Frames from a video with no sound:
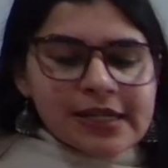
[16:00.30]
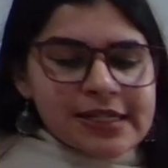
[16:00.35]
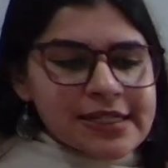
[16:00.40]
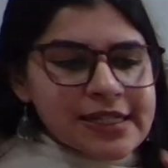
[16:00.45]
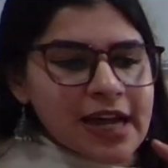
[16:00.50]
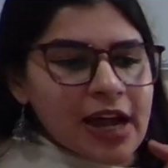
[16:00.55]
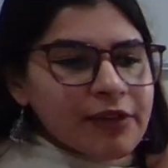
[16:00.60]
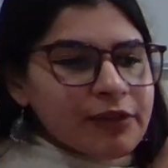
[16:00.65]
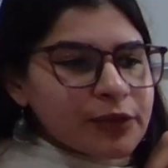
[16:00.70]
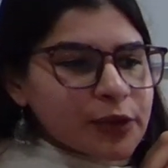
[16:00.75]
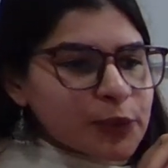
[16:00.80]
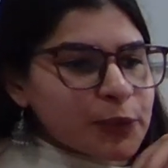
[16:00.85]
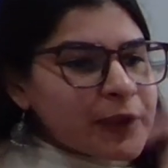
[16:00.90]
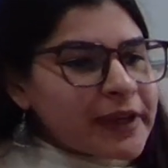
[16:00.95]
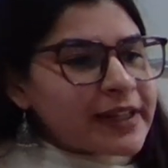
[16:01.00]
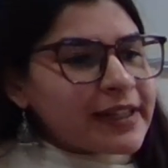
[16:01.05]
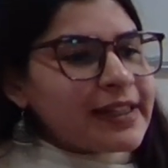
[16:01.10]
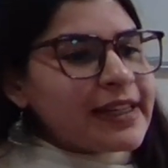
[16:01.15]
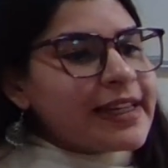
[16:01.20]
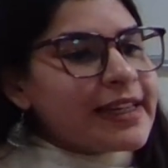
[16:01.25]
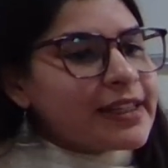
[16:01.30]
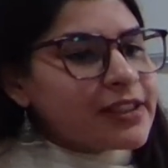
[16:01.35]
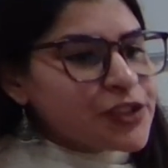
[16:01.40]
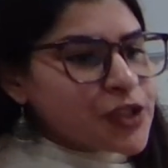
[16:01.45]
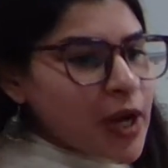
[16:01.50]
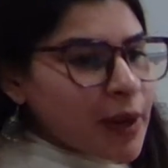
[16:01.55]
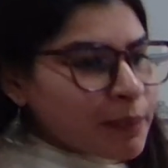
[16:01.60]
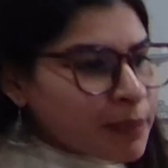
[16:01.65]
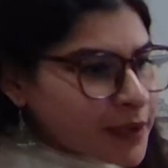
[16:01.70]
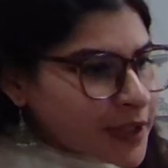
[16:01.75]
have quickly
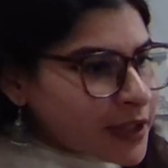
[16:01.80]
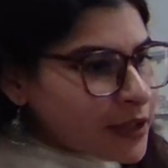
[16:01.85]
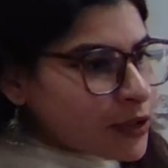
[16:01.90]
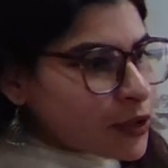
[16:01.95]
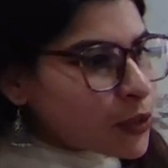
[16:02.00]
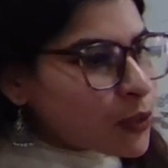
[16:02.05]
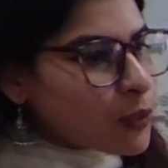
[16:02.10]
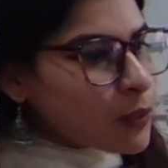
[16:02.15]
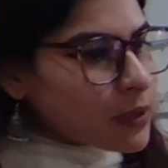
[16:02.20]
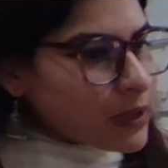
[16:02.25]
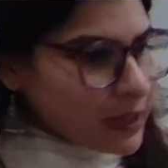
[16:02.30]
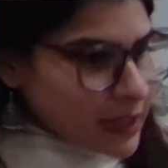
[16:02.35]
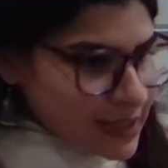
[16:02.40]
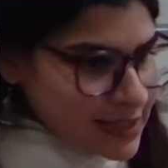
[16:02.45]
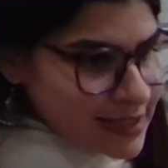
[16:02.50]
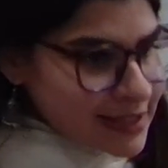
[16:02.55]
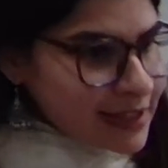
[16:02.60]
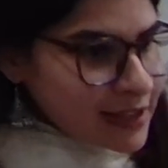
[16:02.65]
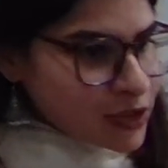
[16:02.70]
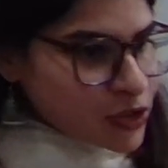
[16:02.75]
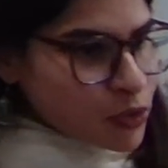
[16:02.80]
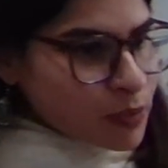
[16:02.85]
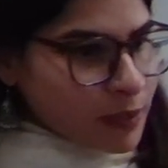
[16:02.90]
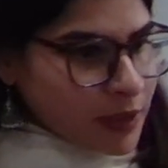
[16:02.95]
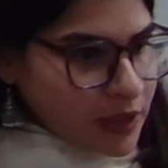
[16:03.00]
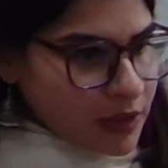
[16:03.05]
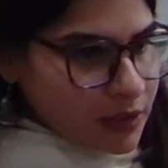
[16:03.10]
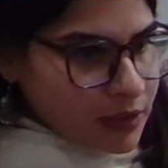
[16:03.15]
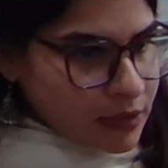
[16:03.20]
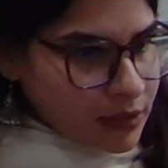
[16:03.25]
jumped into listening to me,
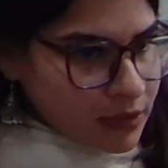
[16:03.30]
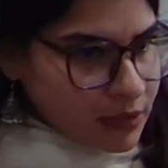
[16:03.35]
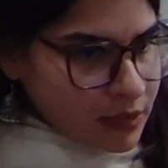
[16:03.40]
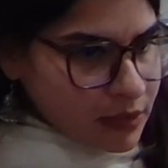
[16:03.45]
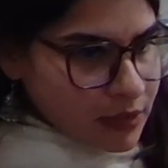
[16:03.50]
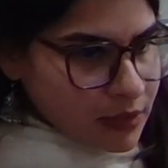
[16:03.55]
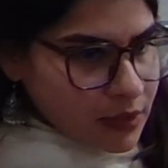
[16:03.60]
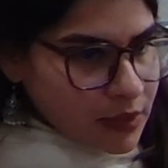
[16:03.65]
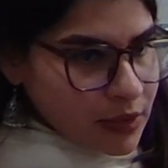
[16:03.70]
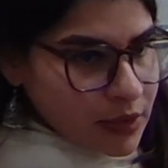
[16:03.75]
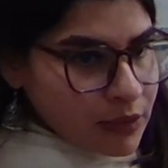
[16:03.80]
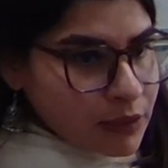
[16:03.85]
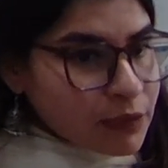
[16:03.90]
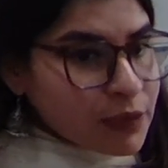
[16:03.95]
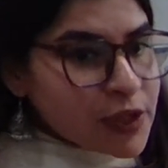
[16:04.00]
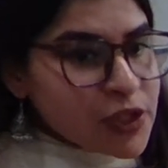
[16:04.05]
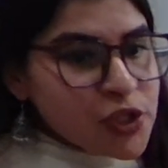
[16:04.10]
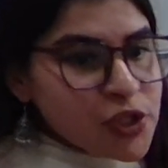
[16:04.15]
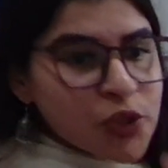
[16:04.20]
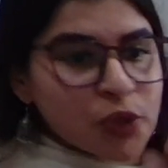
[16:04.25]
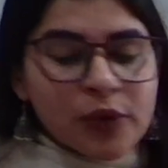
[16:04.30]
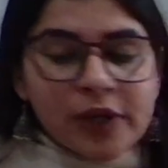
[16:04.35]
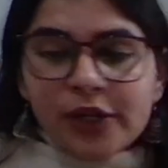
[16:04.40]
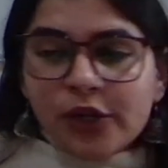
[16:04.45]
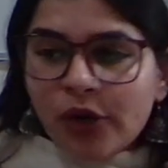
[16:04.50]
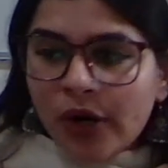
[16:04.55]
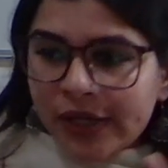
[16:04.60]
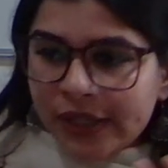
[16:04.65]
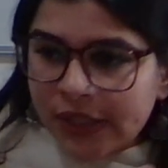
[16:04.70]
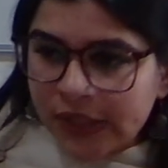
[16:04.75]
which you were not
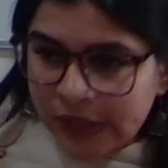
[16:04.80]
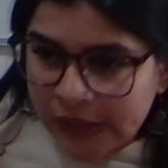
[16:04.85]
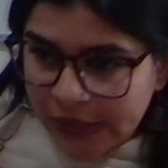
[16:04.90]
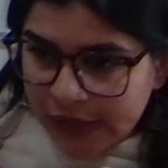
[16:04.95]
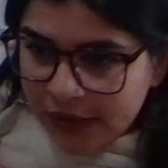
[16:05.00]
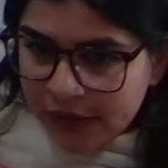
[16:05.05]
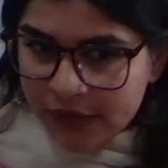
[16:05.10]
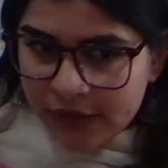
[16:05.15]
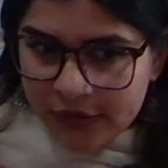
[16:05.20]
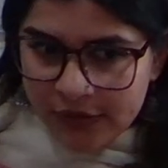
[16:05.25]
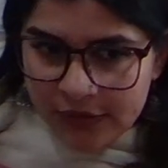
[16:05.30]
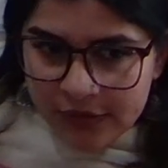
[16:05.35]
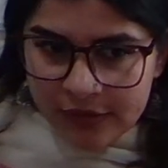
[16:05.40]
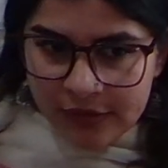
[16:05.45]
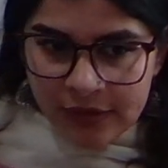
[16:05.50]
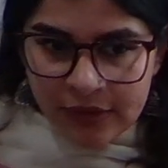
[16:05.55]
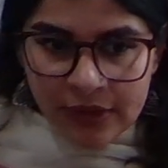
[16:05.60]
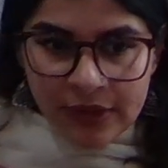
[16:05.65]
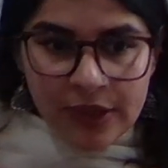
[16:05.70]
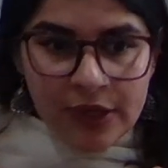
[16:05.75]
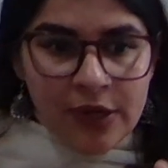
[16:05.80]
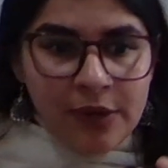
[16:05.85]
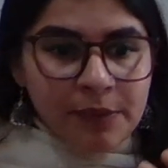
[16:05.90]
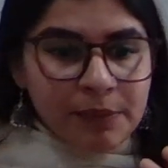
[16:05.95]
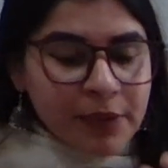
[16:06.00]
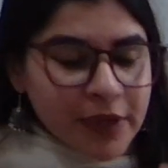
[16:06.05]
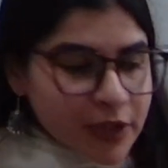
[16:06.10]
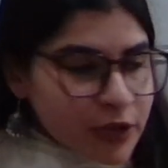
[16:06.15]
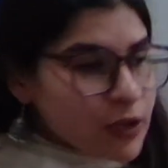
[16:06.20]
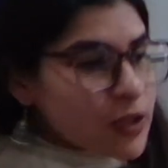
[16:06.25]
earlier,
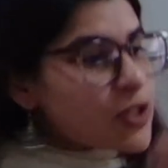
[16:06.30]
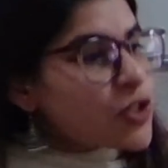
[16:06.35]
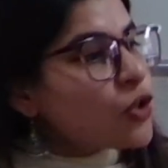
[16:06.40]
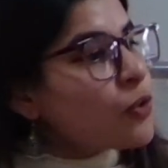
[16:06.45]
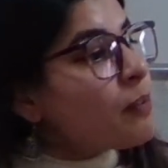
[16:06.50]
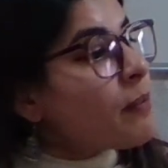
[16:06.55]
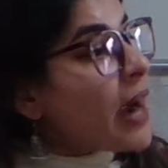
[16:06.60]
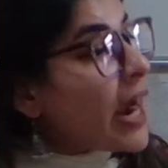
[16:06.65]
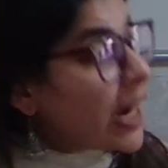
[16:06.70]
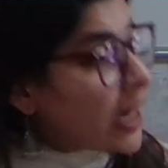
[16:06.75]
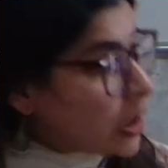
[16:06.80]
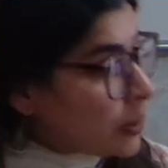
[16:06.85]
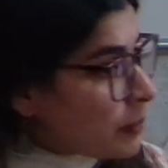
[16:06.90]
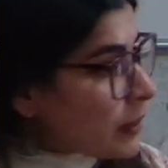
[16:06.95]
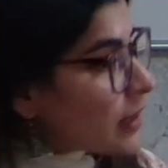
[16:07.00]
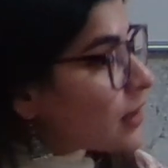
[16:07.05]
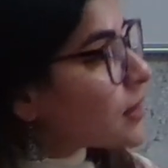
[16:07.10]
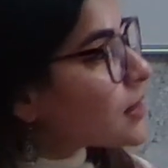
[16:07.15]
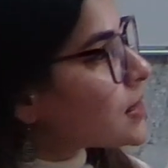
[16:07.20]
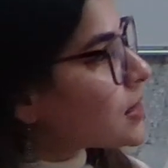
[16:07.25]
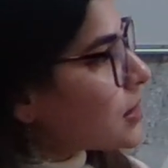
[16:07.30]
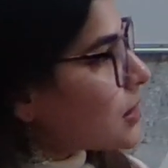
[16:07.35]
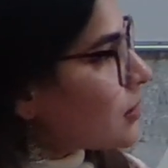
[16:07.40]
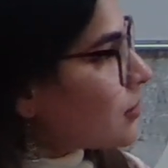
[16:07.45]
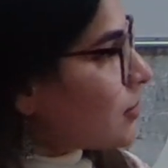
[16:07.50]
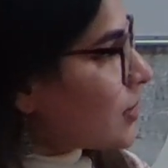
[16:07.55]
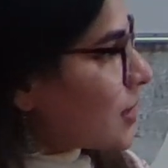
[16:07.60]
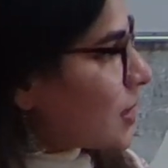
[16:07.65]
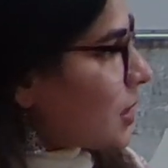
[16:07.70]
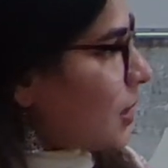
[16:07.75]
because you might be disturbed with
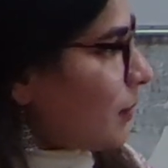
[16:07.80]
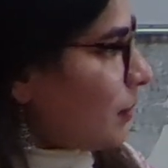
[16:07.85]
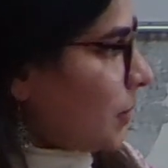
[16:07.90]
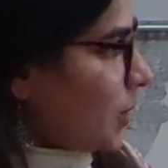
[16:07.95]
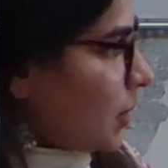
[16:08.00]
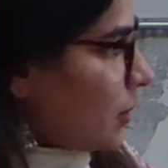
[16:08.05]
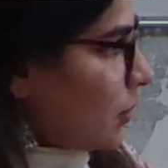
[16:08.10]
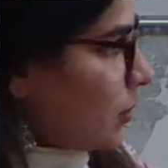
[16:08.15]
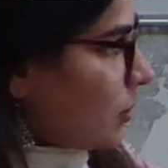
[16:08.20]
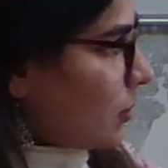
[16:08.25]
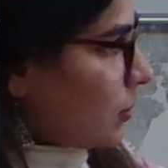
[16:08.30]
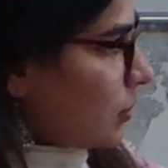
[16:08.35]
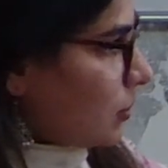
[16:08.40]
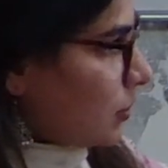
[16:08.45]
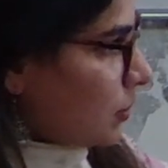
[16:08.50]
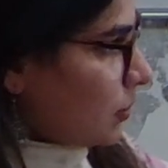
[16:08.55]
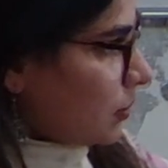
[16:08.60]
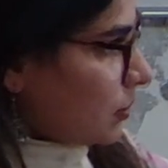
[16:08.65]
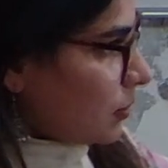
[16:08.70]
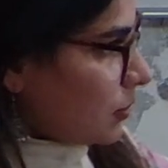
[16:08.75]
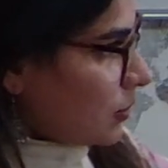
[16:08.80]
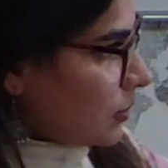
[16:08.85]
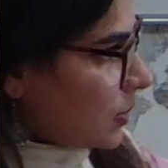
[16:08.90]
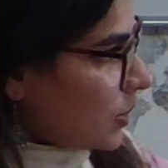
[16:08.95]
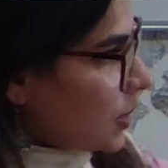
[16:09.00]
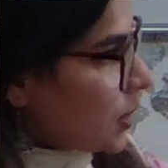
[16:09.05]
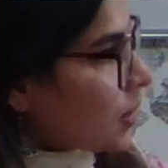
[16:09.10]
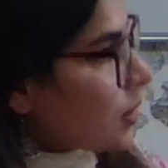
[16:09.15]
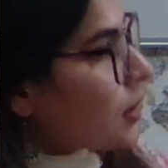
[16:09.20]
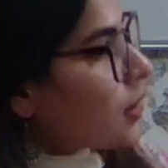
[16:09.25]
something,
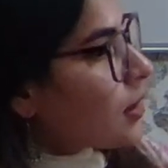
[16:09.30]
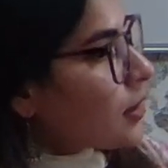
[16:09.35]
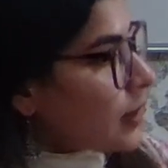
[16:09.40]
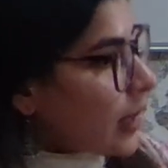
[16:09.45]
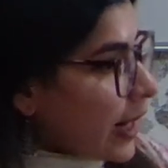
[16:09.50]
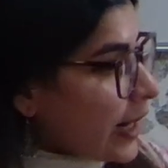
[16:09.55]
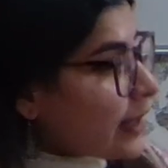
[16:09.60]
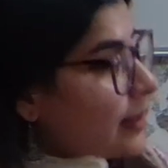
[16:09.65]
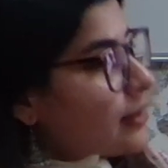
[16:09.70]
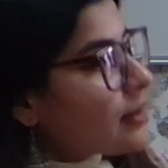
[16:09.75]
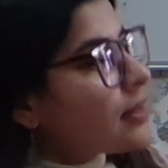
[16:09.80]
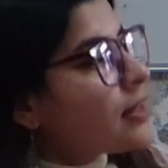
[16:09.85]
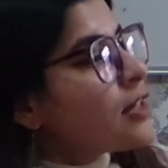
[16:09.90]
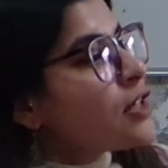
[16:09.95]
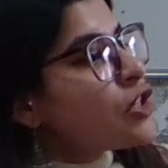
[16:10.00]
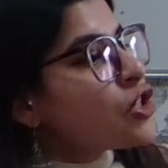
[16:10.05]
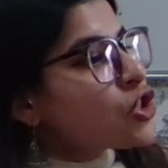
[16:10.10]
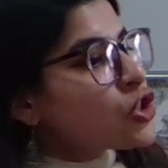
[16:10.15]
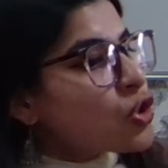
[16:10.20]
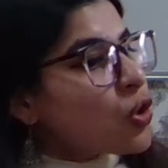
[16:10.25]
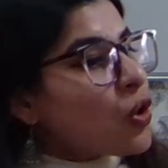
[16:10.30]
right? So